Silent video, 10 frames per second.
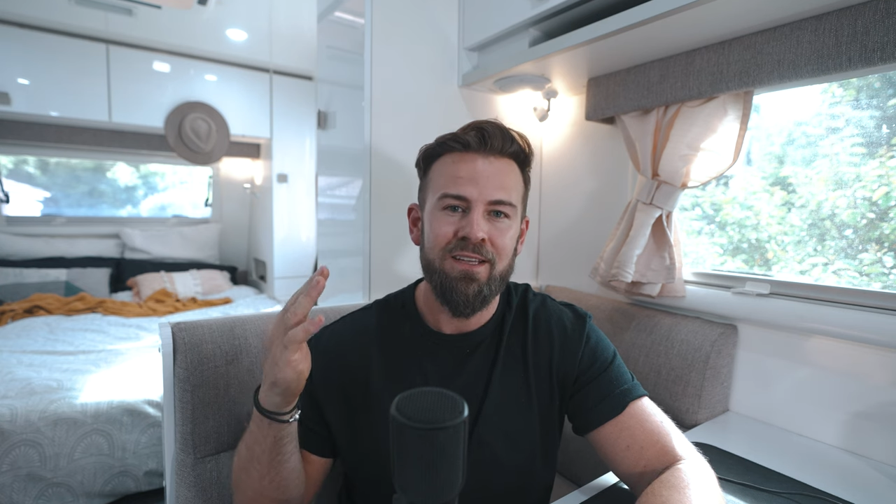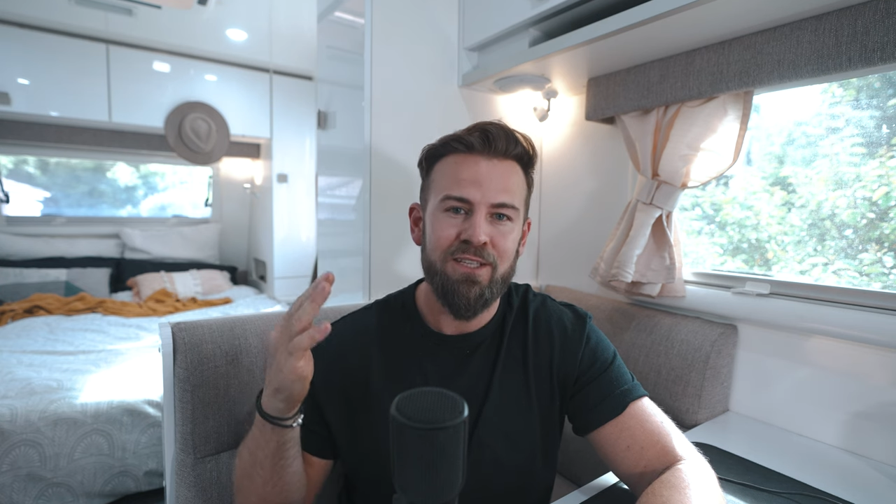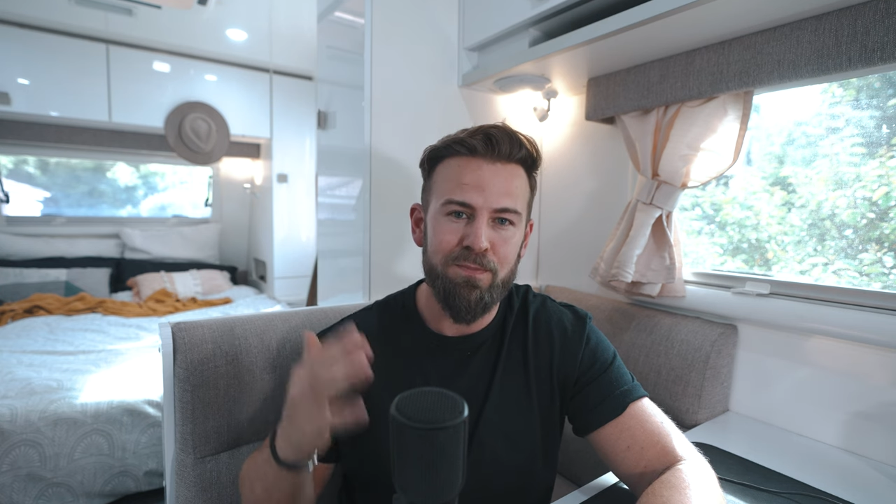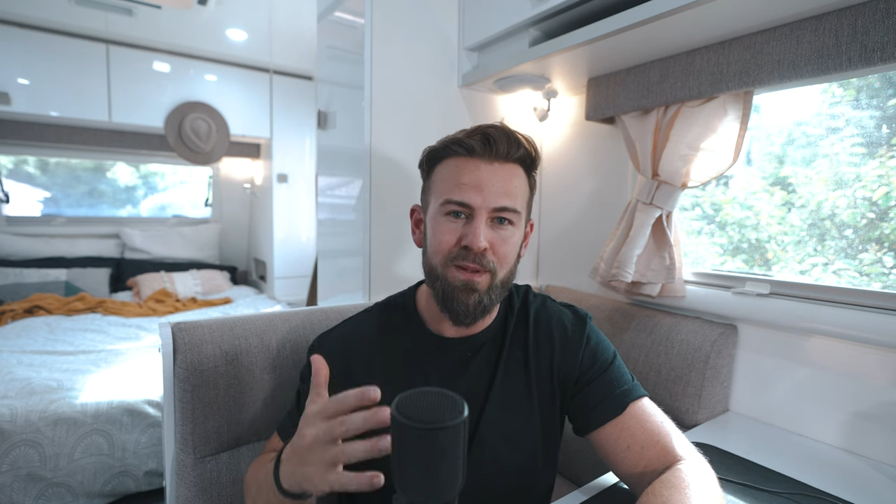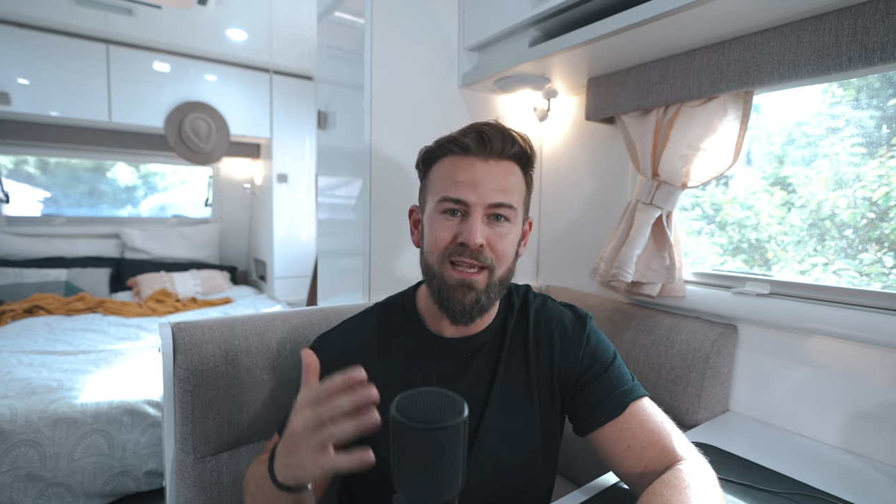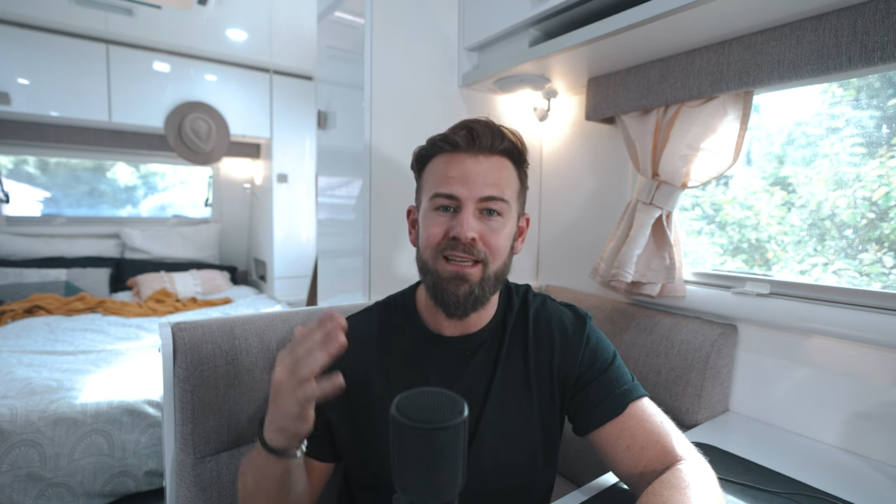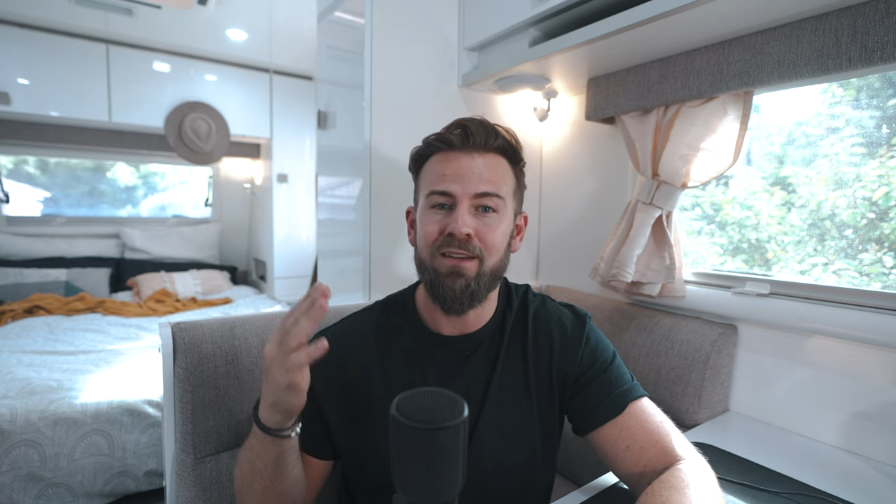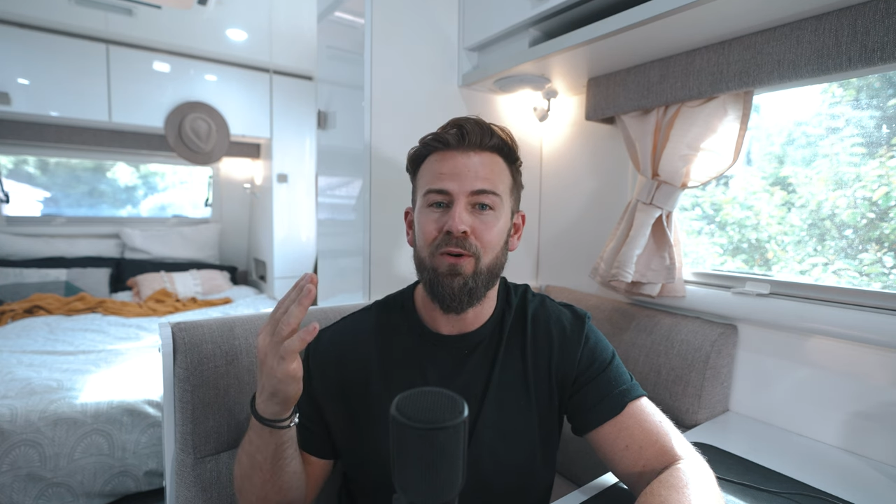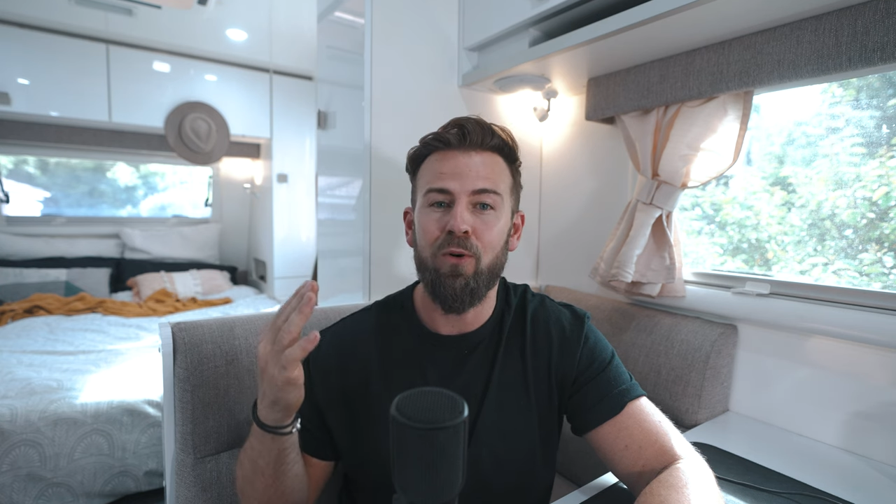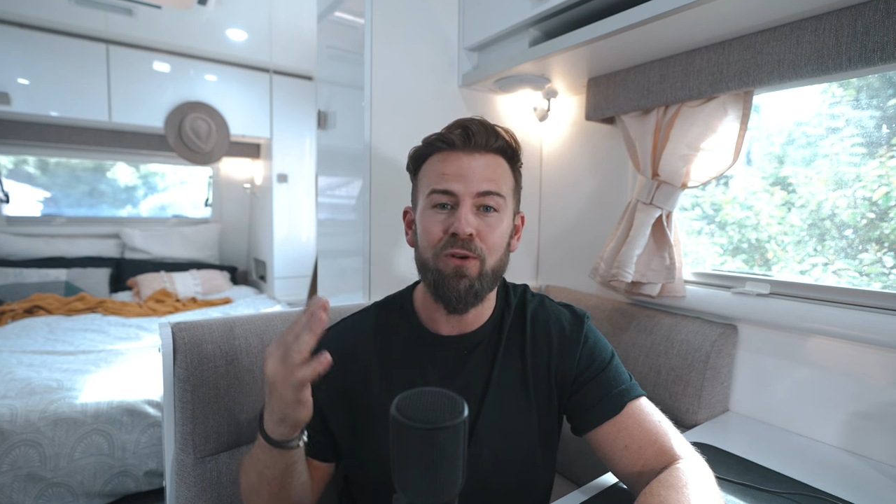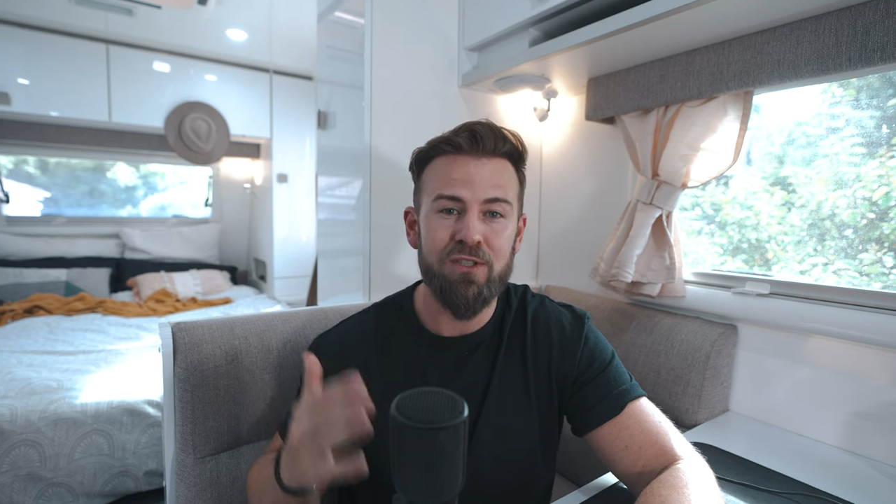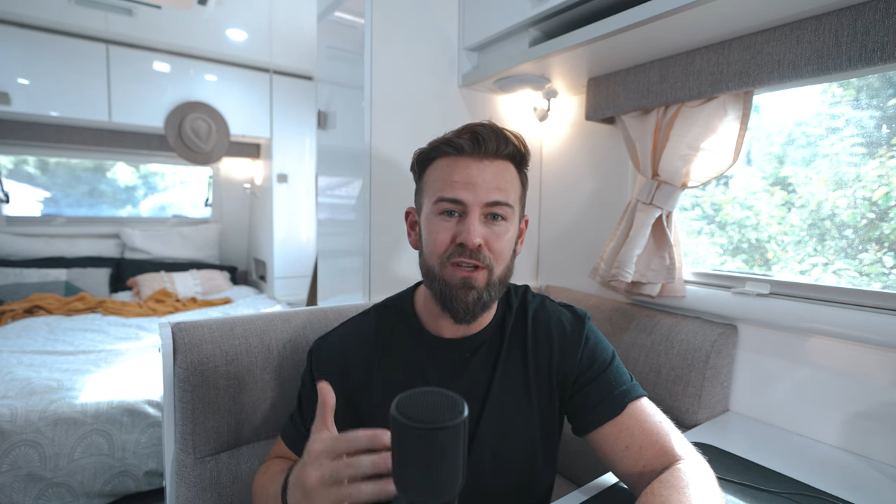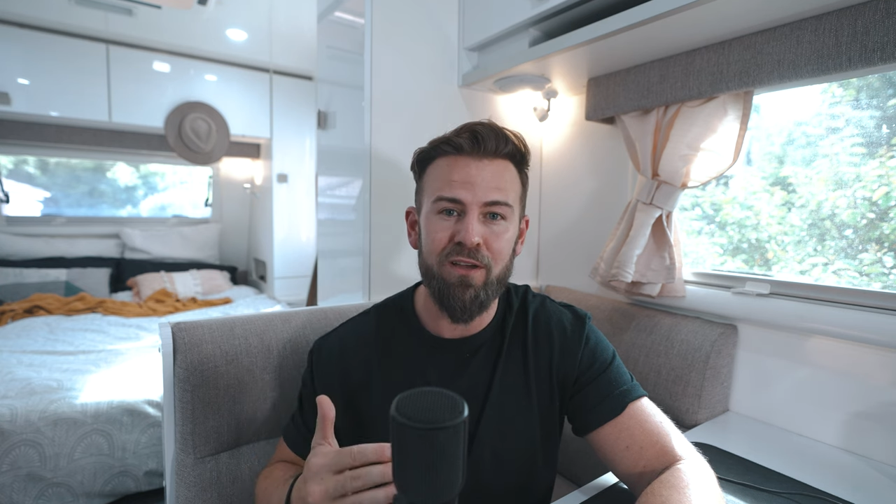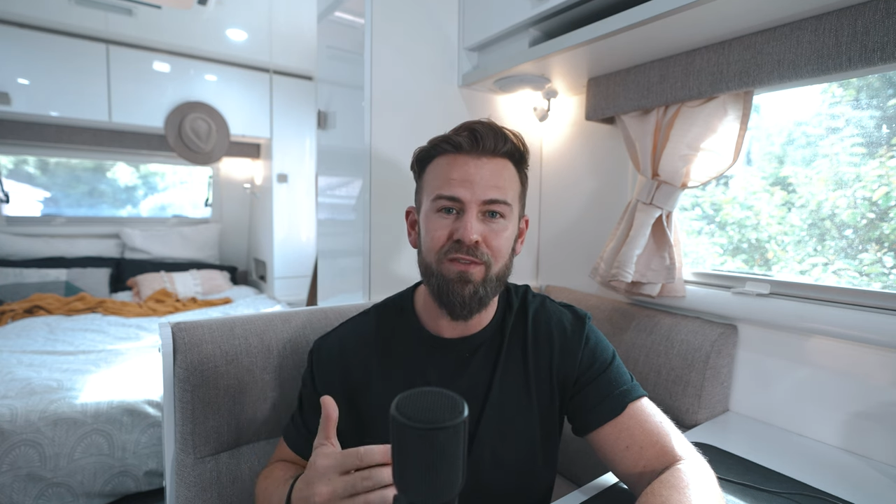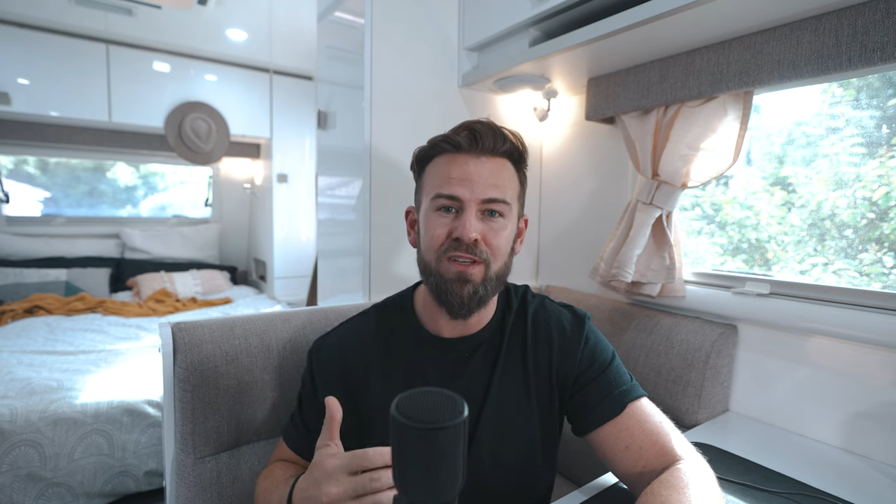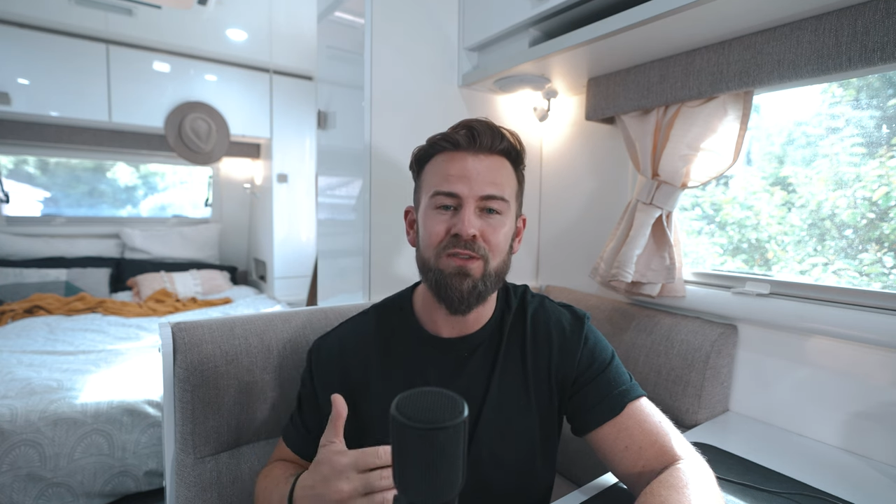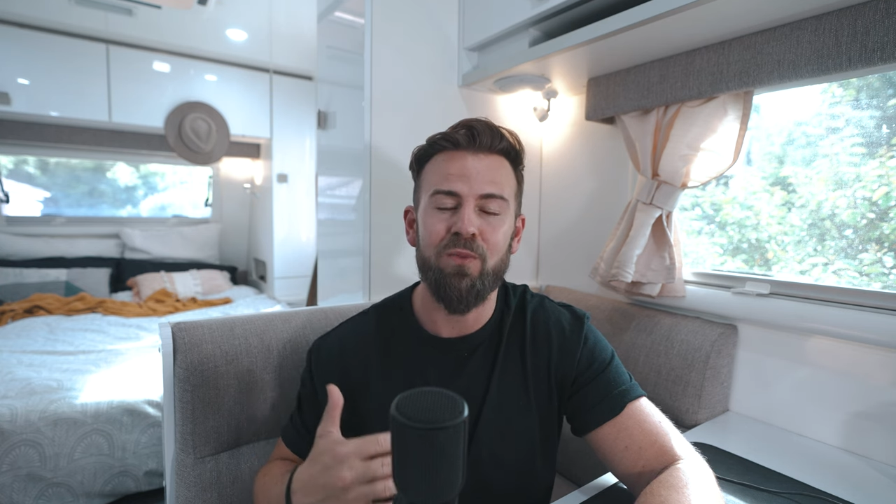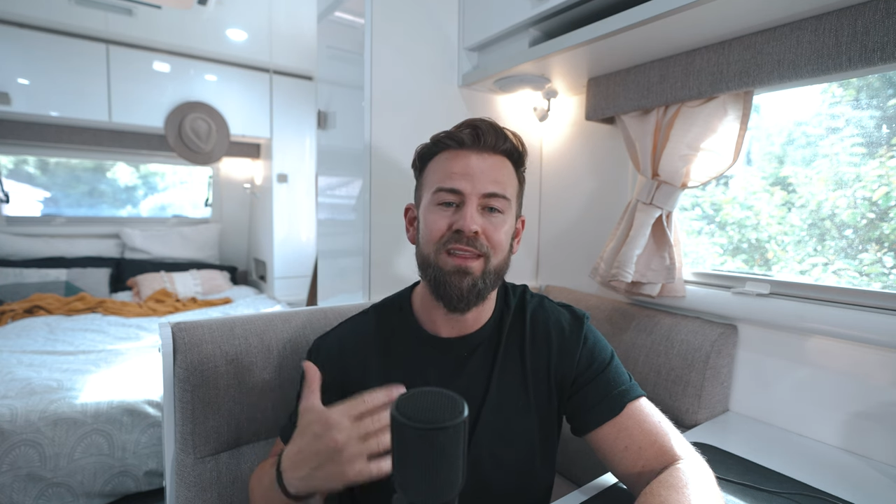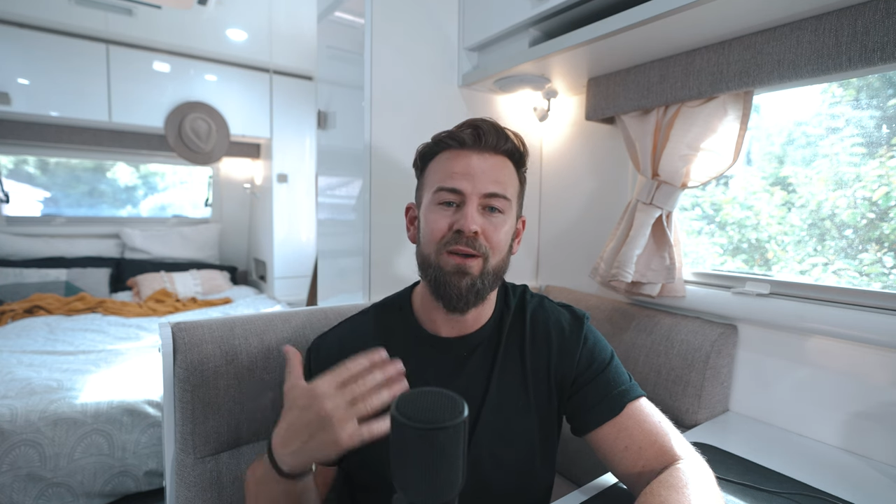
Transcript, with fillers: speed or service when